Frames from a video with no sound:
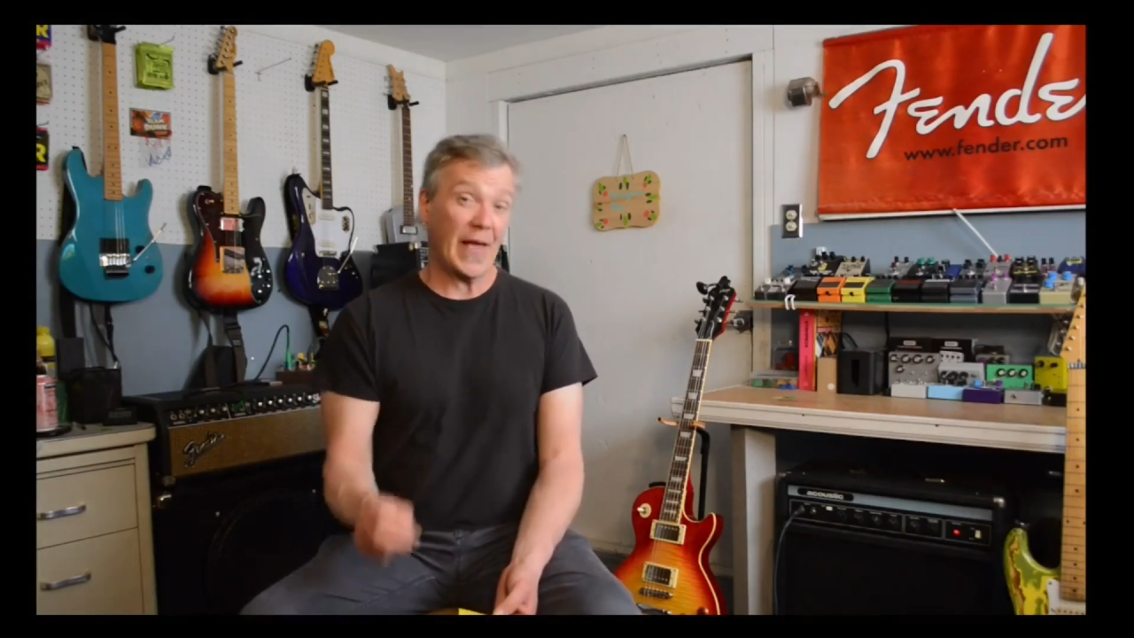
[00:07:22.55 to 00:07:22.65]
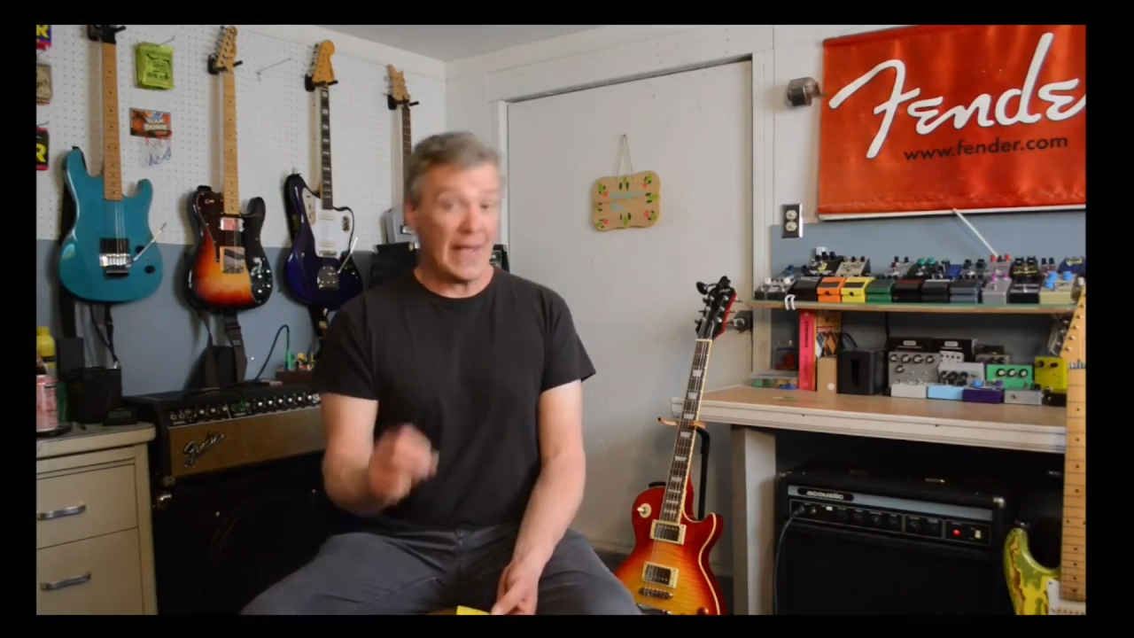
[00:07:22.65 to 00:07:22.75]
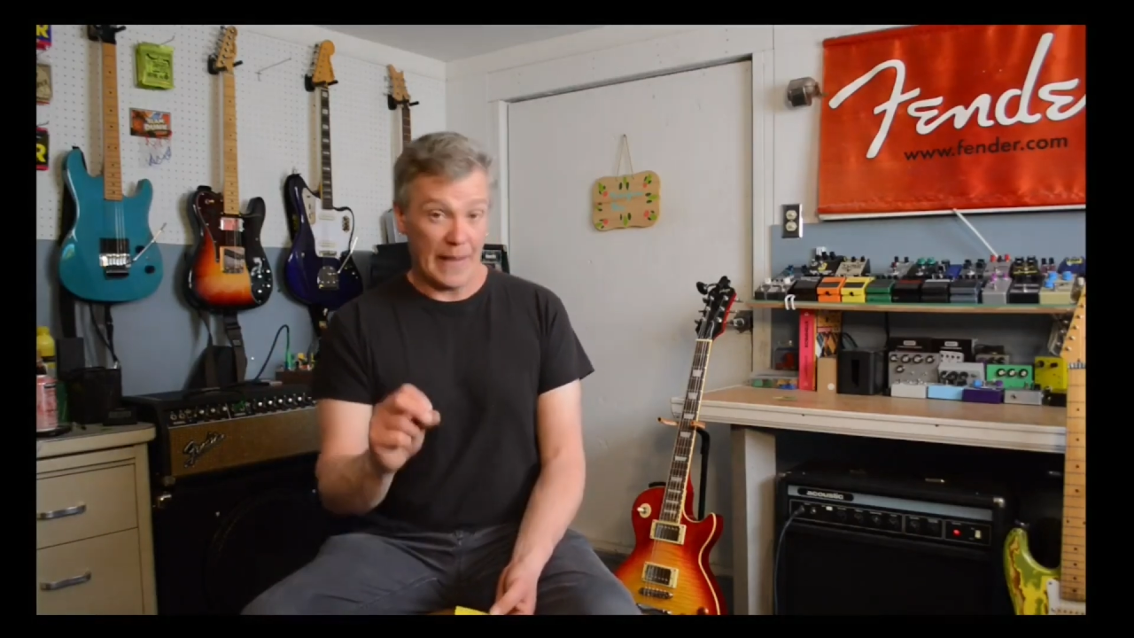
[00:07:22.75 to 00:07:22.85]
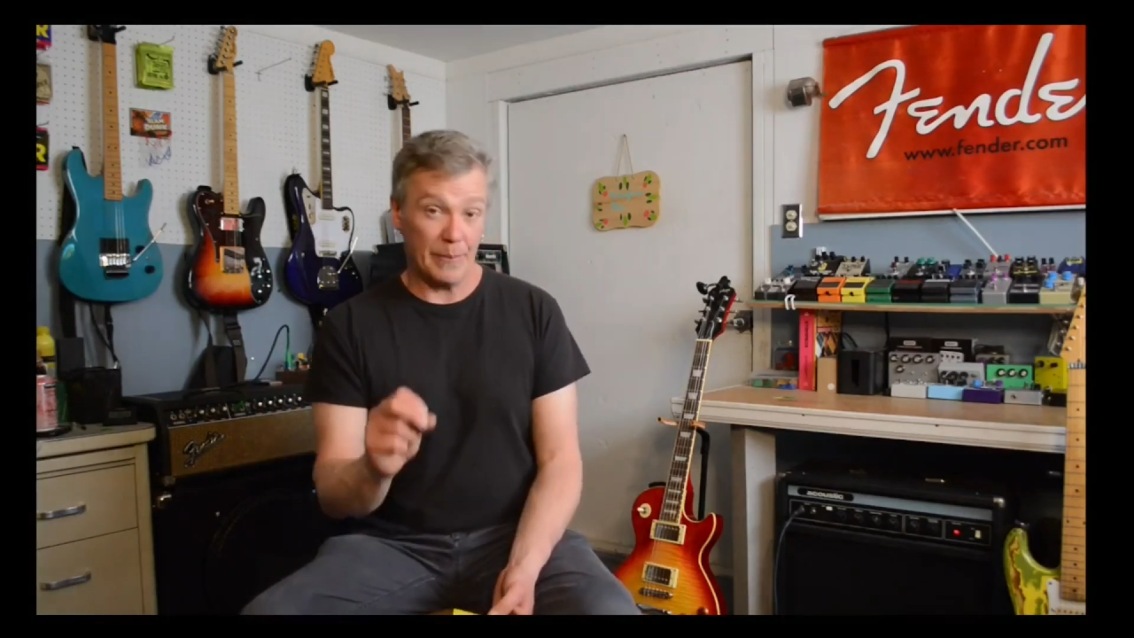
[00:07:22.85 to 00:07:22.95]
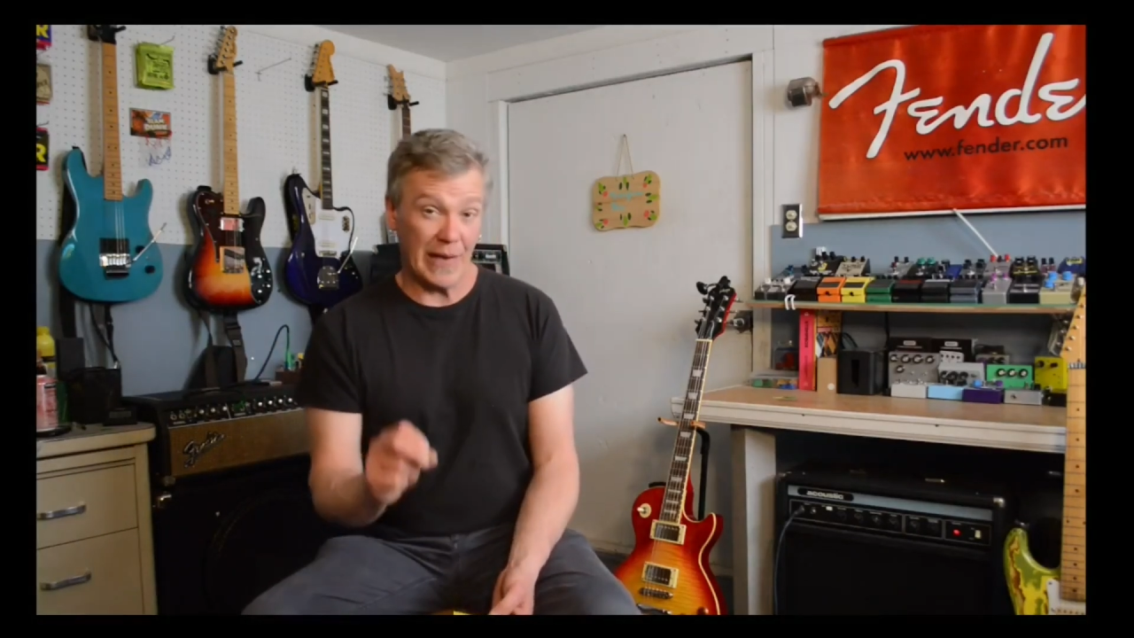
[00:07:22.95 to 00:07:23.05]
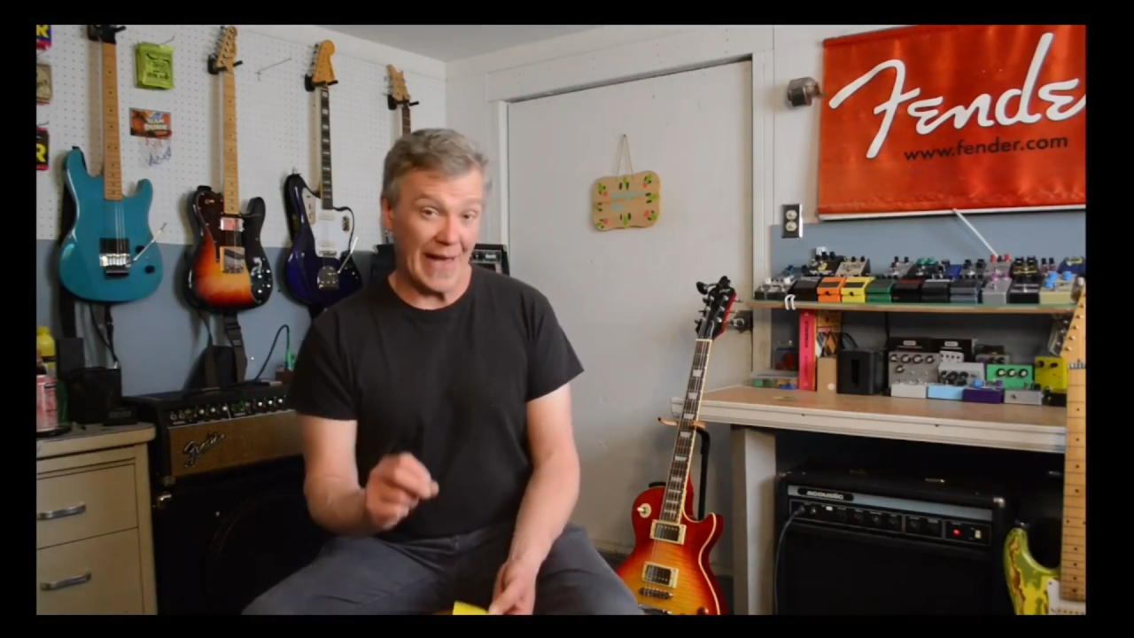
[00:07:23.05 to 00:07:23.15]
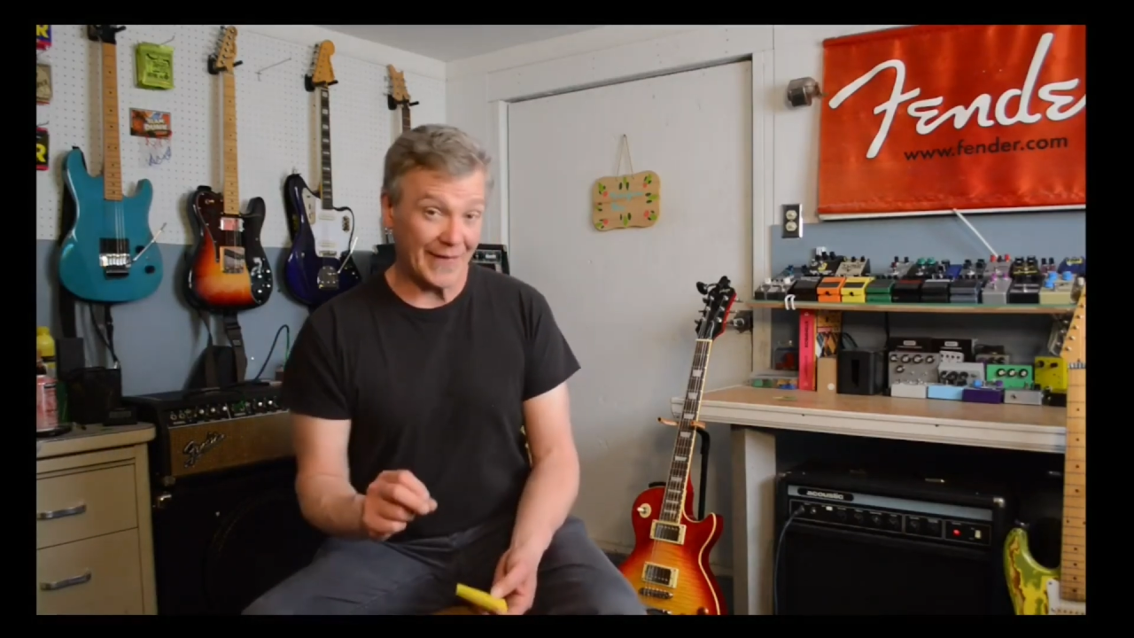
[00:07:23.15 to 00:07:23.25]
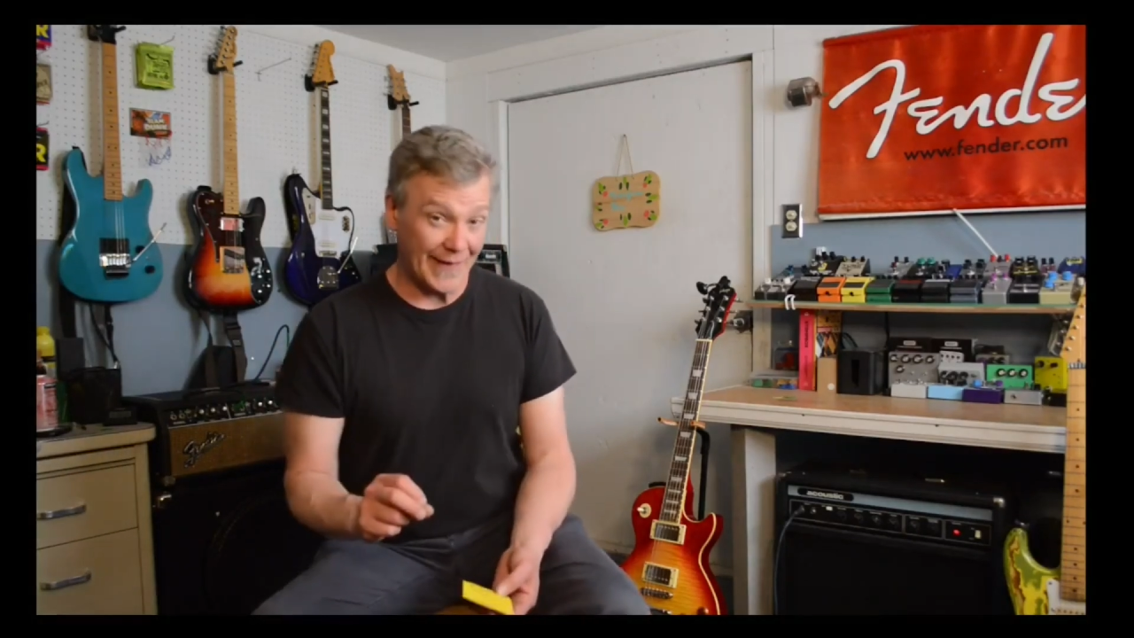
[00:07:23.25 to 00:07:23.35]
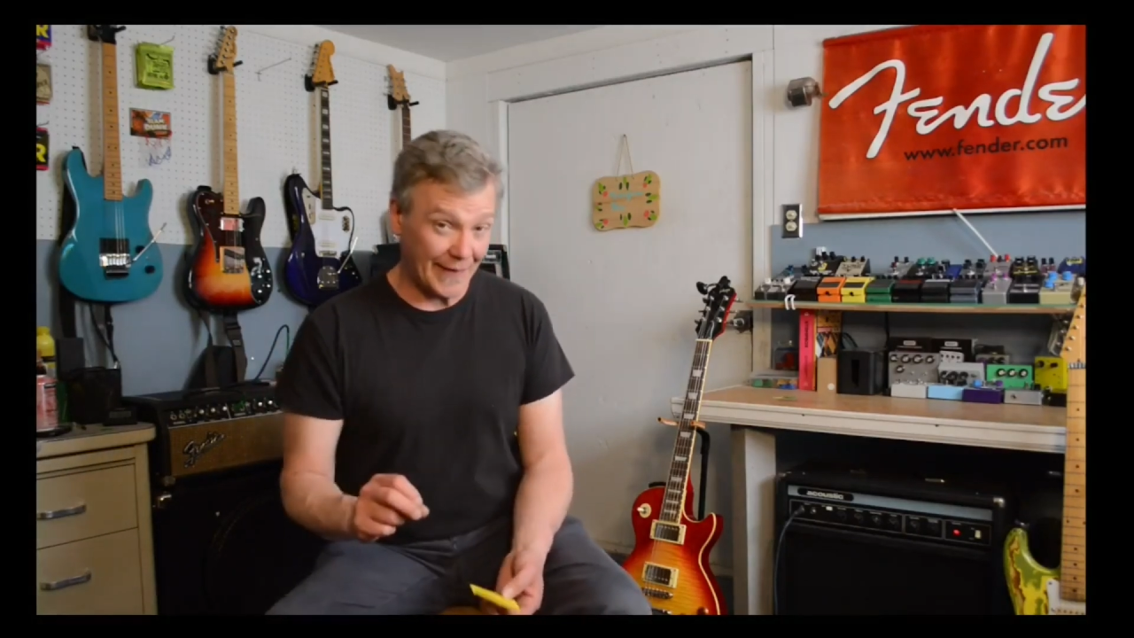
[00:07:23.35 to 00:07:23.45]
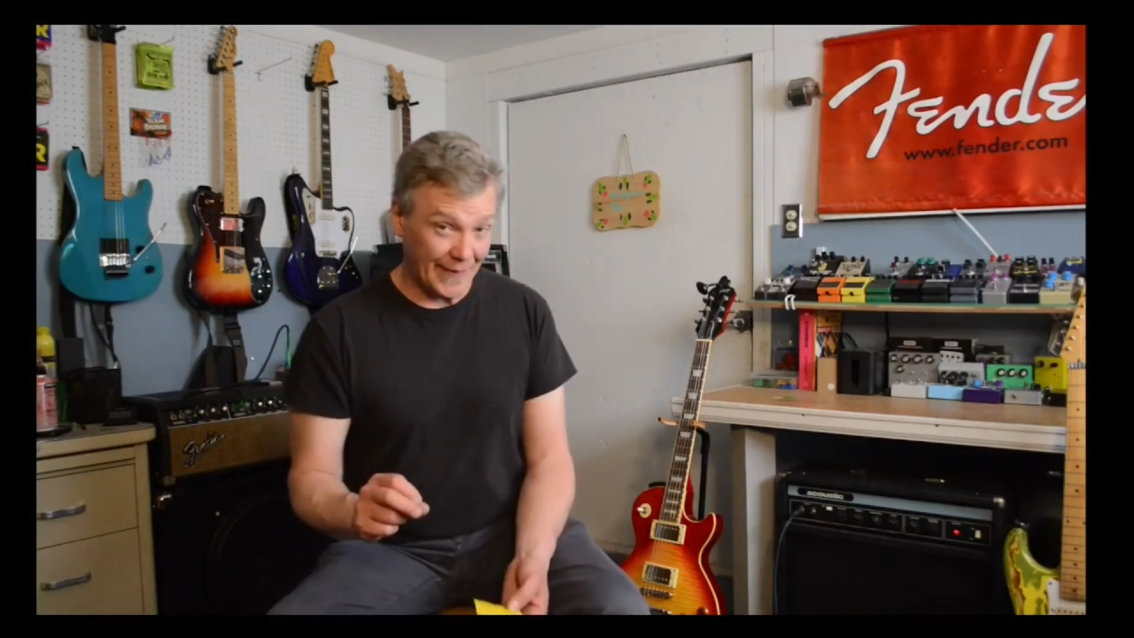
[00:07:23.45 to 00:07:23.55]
and plastics.